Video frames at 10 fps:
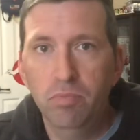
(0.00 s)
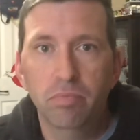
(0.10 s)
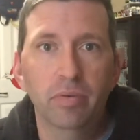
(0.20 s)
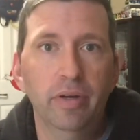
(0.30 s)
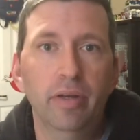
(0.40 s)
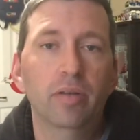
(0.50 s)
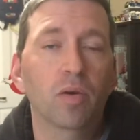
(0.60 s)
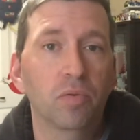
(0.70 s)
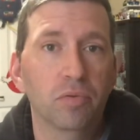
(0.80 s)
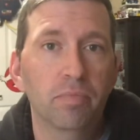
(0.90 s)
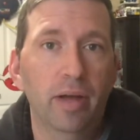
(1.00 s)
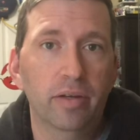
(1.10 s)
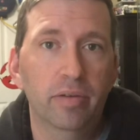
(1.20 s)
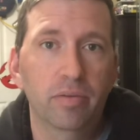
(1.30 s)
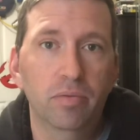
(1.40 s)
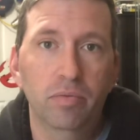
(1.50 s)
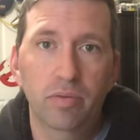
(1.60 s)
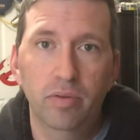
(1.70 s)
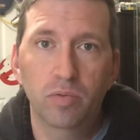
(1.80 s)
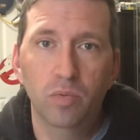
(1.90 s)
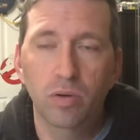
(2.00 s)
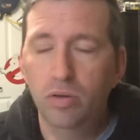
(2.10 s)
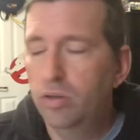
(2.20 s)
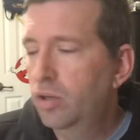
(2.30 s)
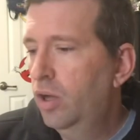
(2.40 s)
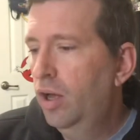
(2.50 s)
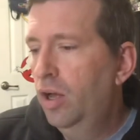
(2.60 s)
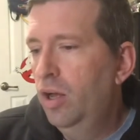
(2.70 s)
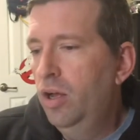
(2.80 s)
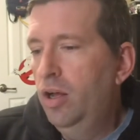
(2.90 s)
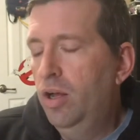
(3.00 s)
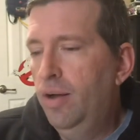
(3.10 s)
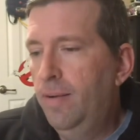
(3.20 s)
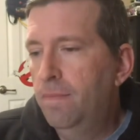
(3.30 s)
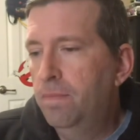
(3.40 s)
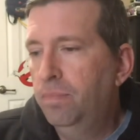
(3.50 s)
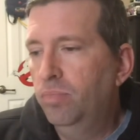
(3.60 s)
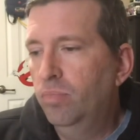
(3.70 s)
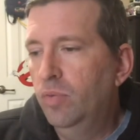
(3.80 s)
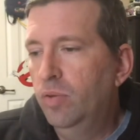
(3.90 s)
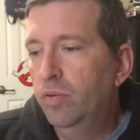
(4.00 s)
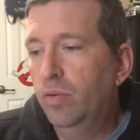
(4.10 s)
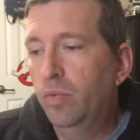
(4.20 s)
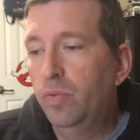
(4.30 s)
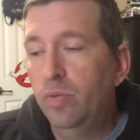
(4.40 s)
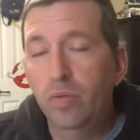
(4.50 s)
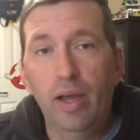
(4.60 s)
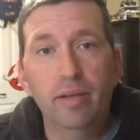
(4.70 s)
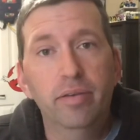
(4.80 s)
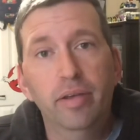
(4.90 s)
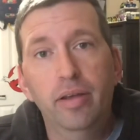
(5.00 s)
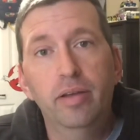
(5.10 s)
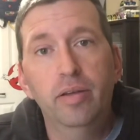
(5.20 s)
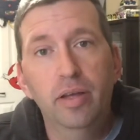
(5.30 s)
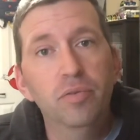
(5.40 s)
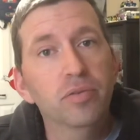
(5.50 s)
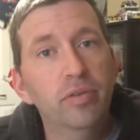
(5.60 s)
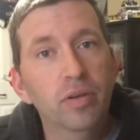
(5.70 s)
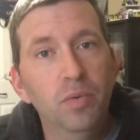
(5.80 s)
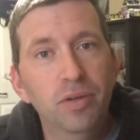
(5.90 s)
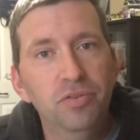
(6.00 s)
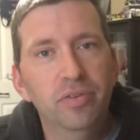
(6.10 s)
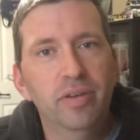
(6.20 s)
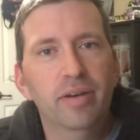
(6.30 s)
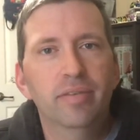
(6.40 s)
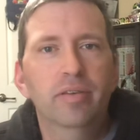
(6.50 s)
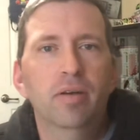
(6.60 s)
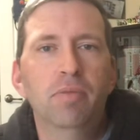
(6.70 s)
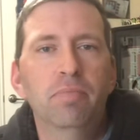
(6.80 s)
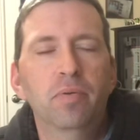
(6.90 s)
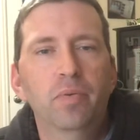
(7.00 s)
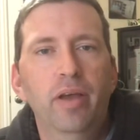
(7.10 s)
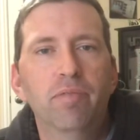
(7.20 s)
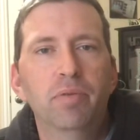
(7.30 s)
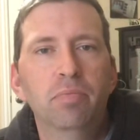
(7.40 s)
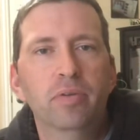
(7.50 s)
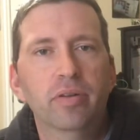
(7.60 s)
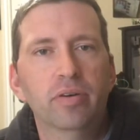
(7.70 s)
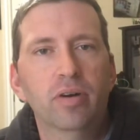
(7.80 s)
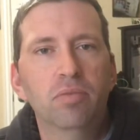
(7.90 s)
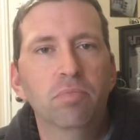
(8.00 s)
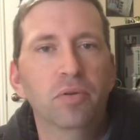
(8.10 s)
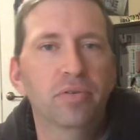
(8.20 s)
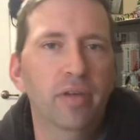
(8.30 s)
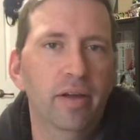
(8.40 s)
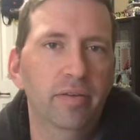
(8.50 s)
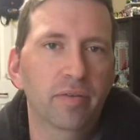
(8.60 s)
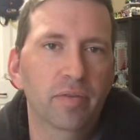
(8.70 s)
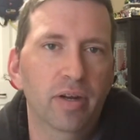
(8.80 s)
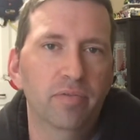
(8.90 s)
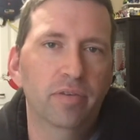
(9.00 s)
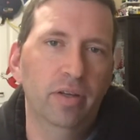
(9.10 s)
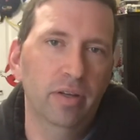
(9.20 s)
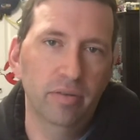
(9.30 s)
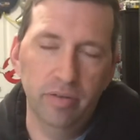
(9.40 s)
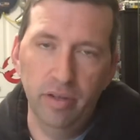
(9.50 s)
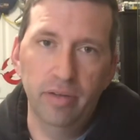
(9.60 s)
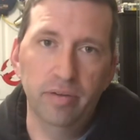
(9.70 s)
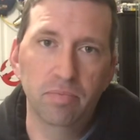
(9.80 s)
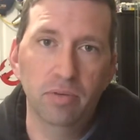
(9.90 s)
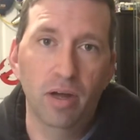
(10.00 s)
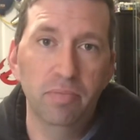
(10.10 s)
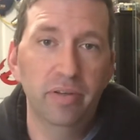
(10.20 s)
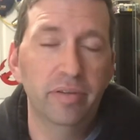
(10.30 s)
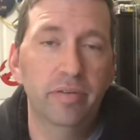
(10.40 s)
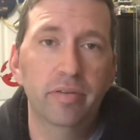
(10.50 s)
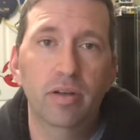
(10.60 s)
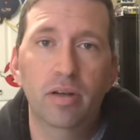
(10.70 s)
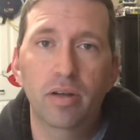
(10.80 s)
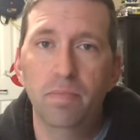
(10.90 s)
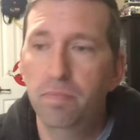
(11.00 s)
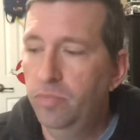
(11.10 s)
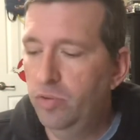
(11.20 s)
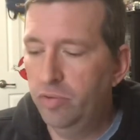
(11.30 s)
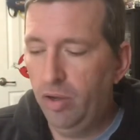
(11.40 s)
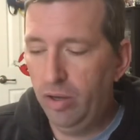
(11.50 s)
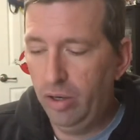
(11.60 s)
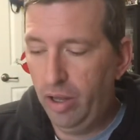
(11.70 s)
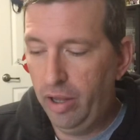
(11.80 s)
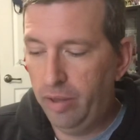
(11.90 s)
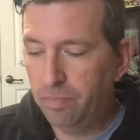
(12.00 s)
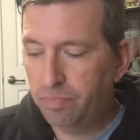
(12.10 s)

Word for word: bring Gozer back to this world. Um, So that's a interesting question that has come up, and we have people that are on both sides of it. I've seen in, in some comments um, just online,